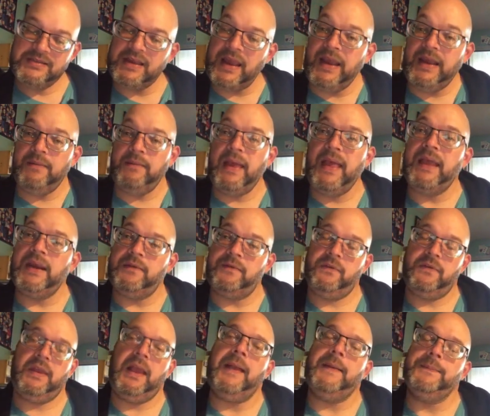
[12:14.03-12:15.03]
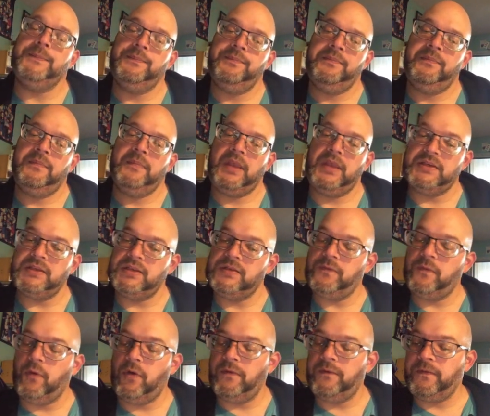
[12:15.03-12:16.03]
8 mana for that, because it's
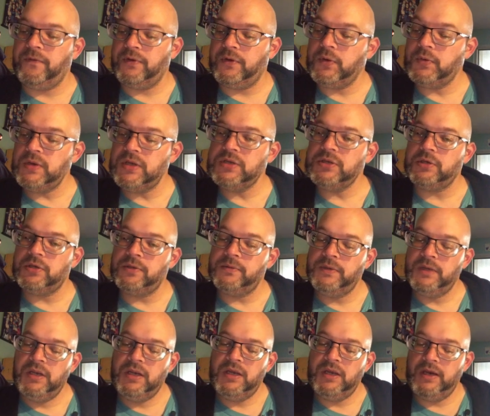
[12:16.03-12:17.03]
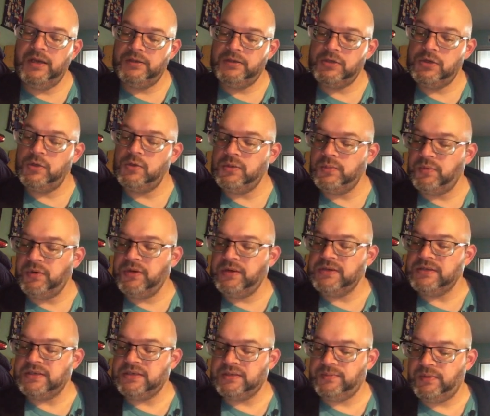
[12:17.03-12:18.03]
4 for the creature, 2 to bring
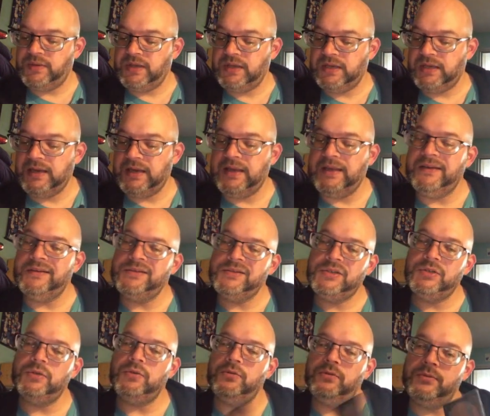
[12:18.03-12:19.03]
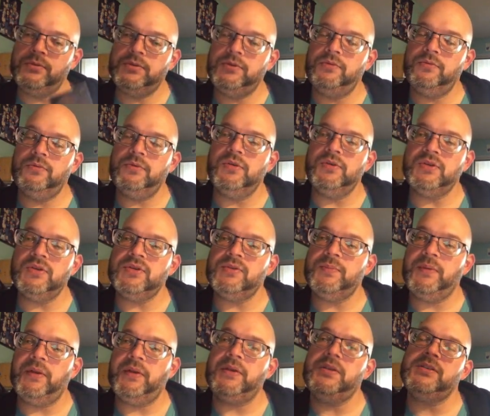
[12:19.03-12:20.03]
this into play, and 2 to use its
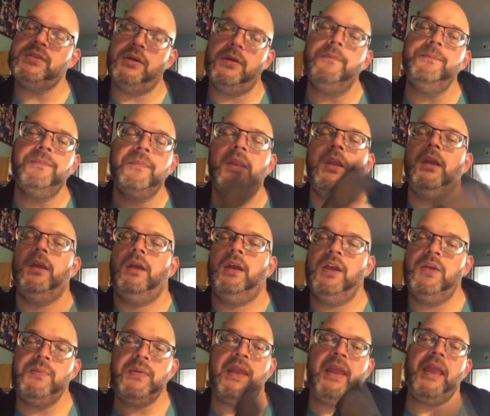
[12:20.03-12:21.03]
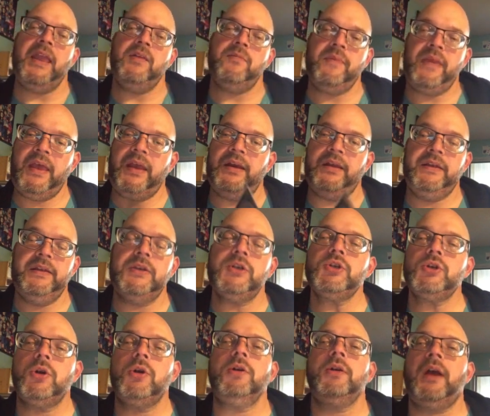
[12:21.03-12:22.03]
ability. So it'd be 8 mana
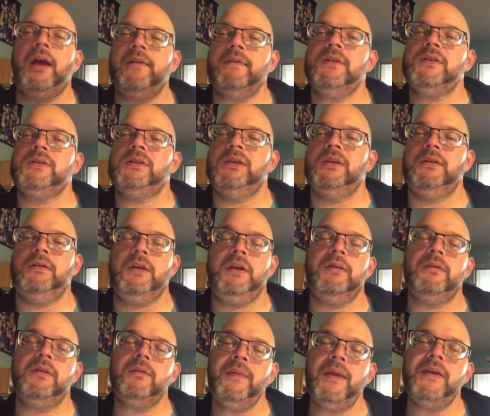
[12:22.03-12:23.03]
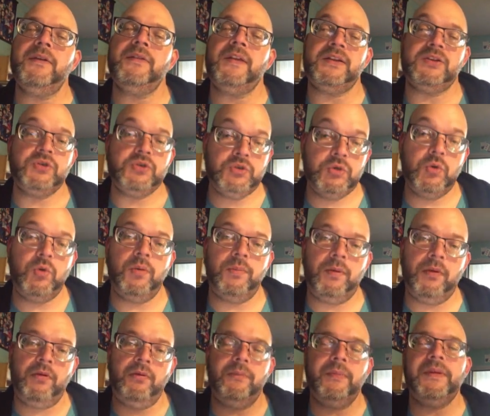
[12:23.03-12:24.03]
each turn. Obviously in Commander that's
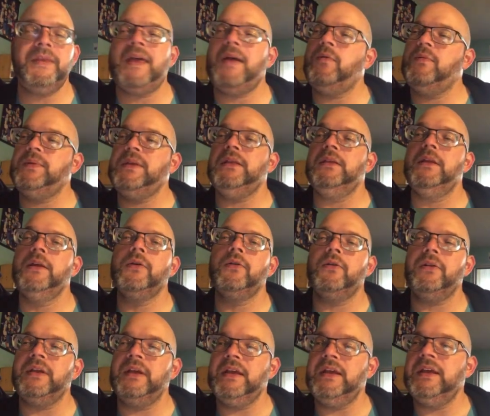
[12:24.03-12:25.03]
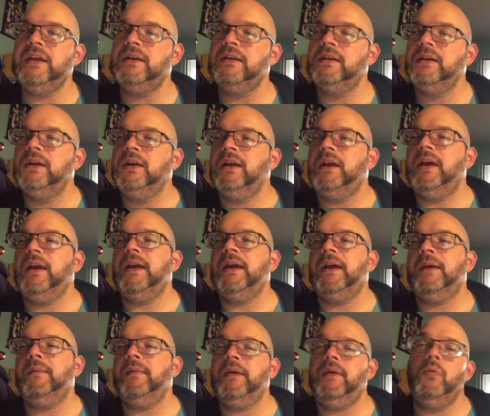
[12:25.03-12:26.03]
doable, but that would be literally it.
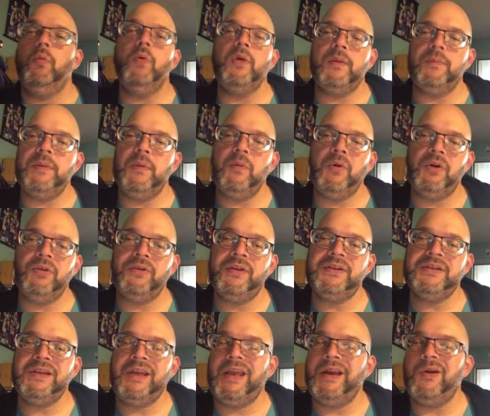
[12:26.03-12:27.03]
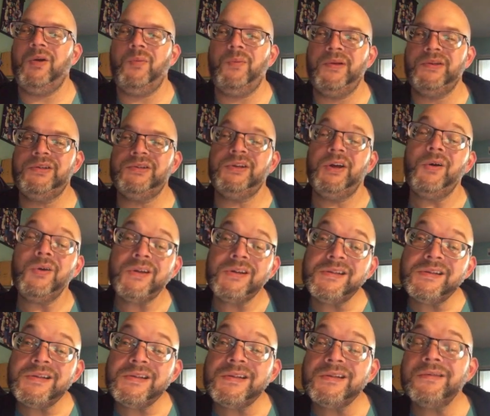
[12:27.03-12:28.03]
Would it be worth it to gain a whole bunch of
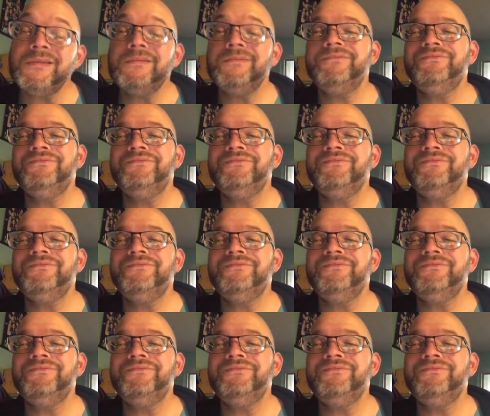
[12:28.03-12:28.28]
tokens?